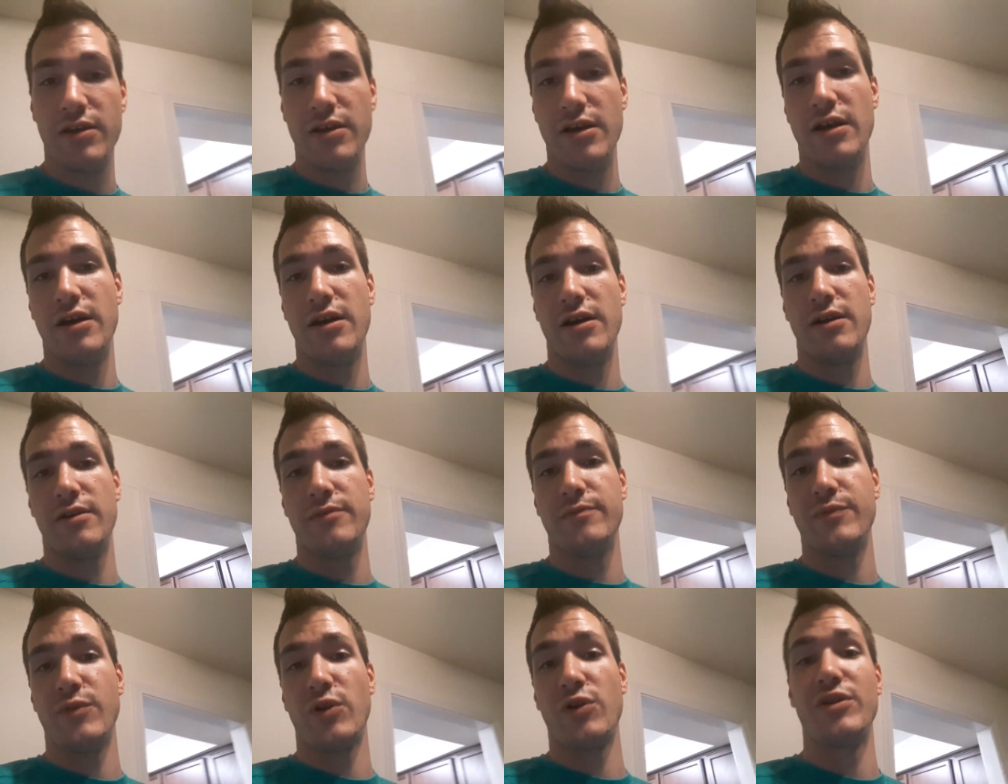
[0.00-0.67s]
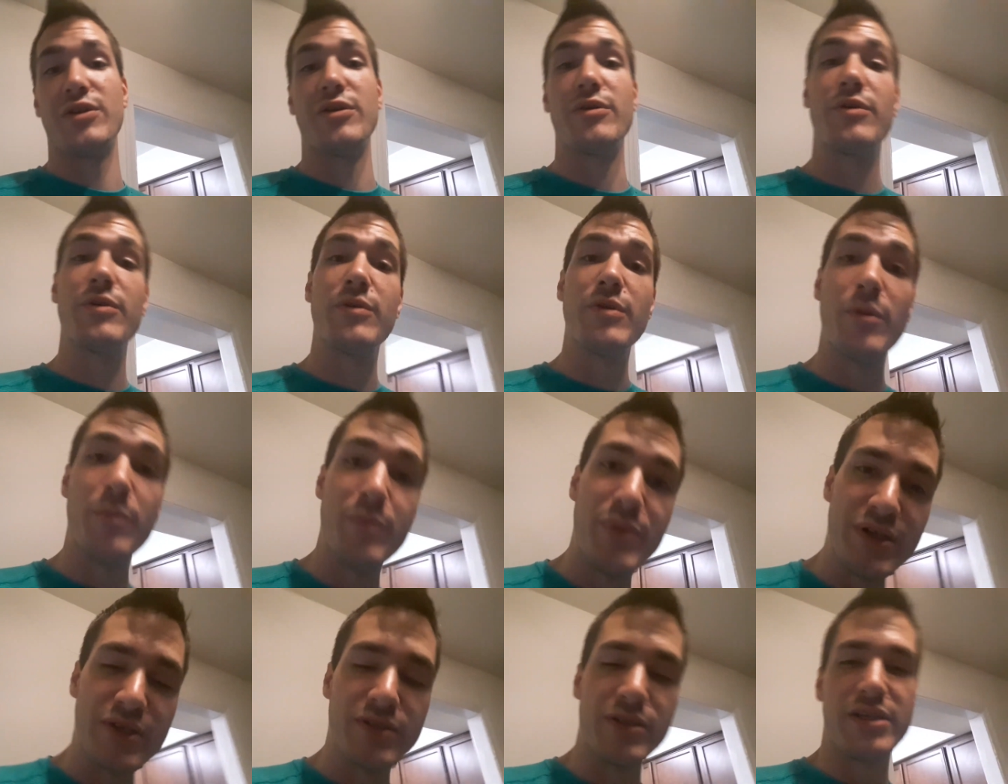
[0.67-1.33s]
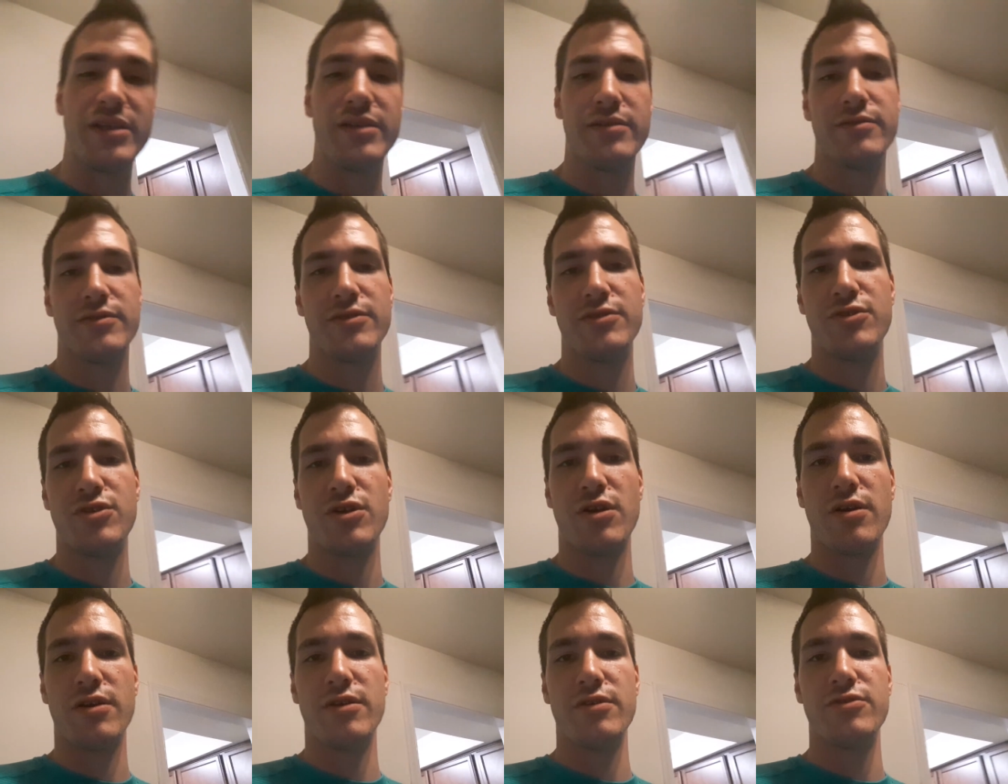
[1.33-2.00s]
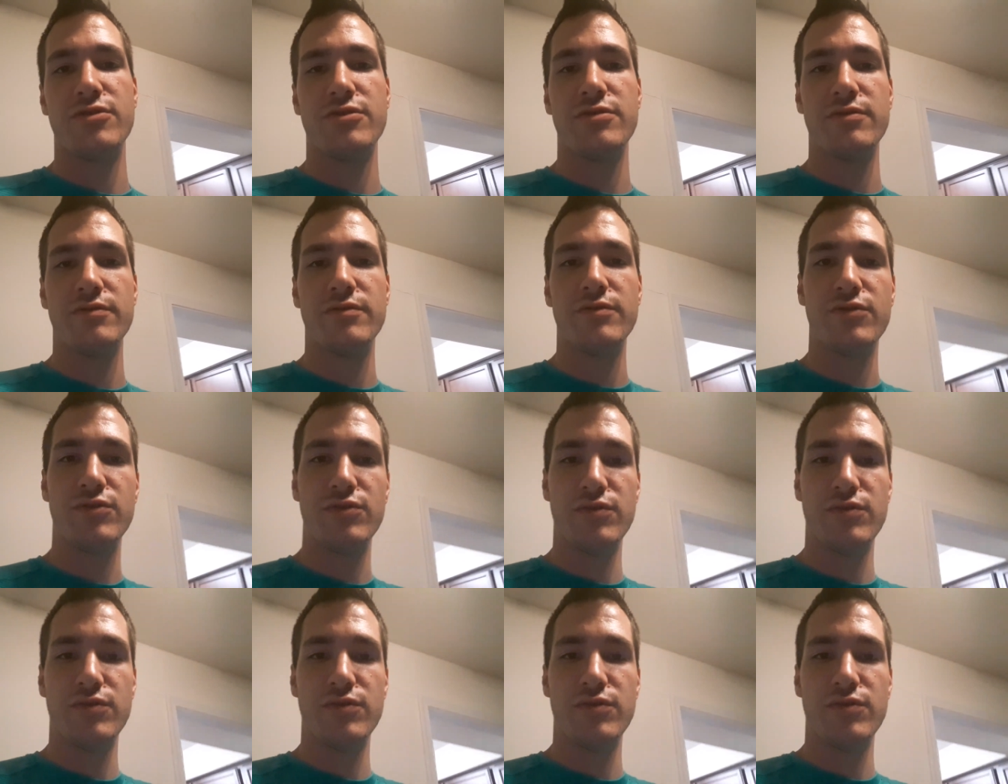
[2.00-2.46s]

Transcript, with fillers: uh, or the ability to charge